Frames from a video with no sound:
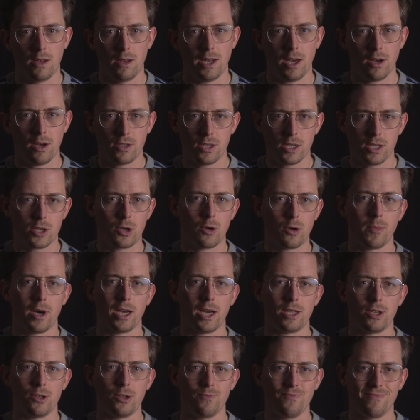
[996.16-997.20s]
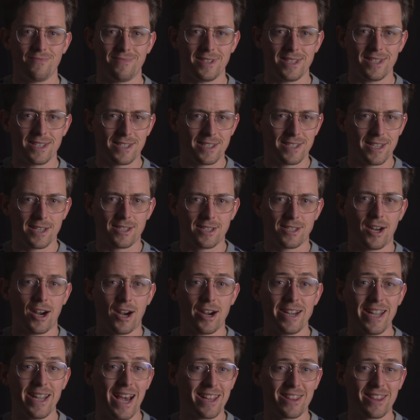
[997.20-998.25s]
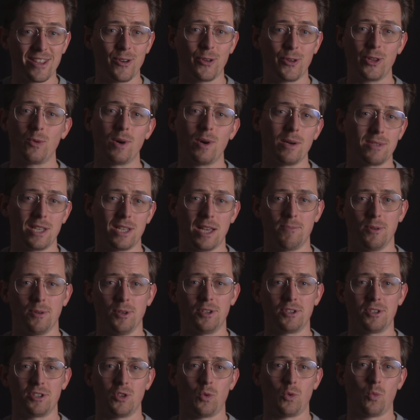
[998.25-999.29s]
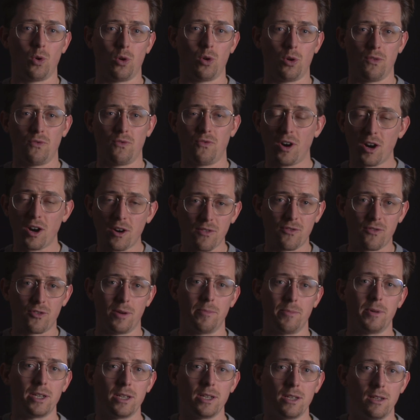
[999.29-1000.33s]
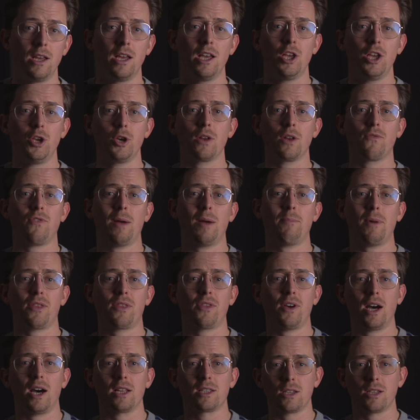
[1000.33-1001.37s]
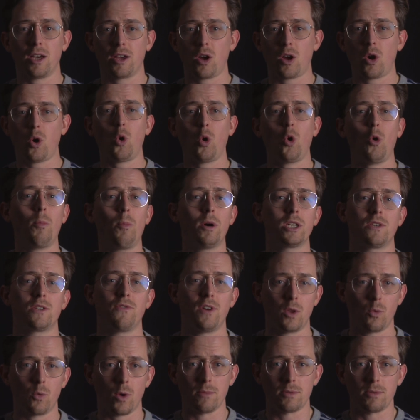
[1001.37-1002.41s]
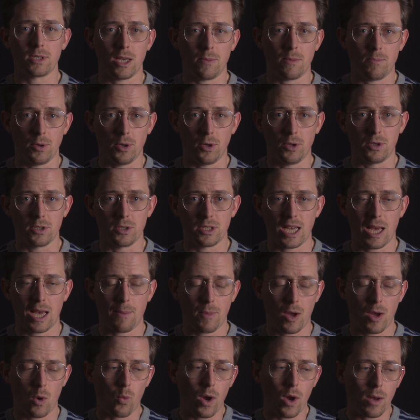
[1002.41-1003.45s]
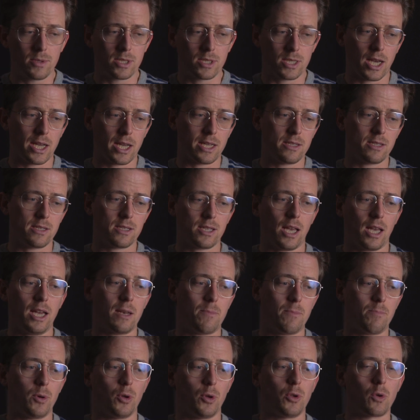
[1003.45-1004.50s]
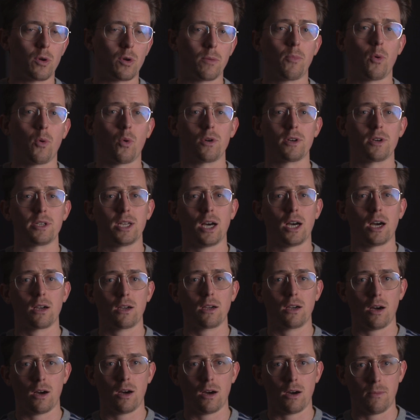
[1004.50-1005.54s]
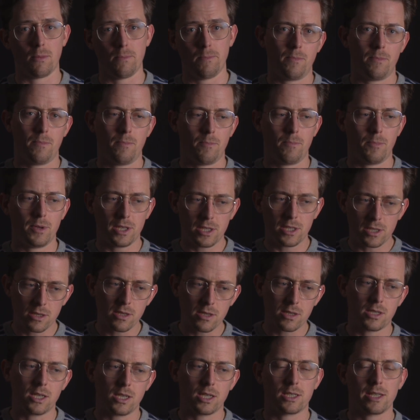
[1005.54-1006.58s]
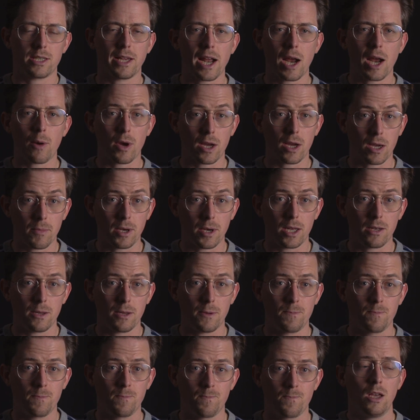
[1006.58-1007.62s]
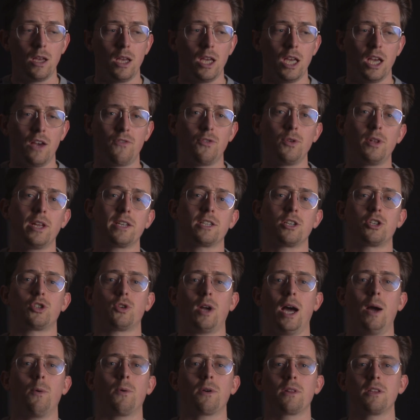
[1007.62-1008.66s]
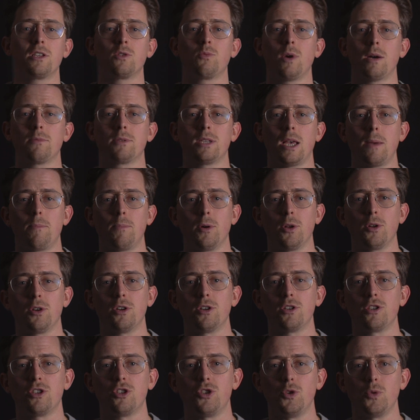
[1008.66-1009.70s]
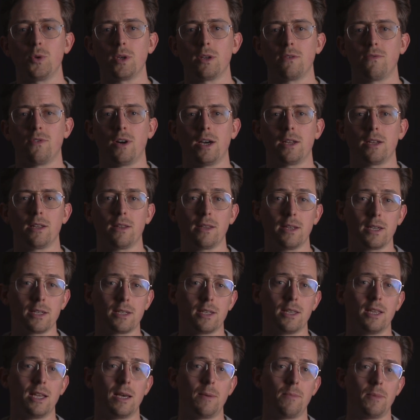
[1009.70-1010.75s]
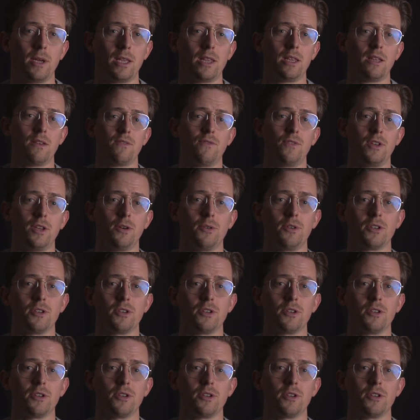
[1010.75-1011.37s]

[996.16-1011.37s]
Now, just to remind you, these 6 are not the only website builders in the world, far from it. You can find my thoughts on a whole bunch of other website builders at my website, sitebuilderreport.com. But these are the 6 that I recommend. If you'd like to try one of these website builders, you can find a link to them in the video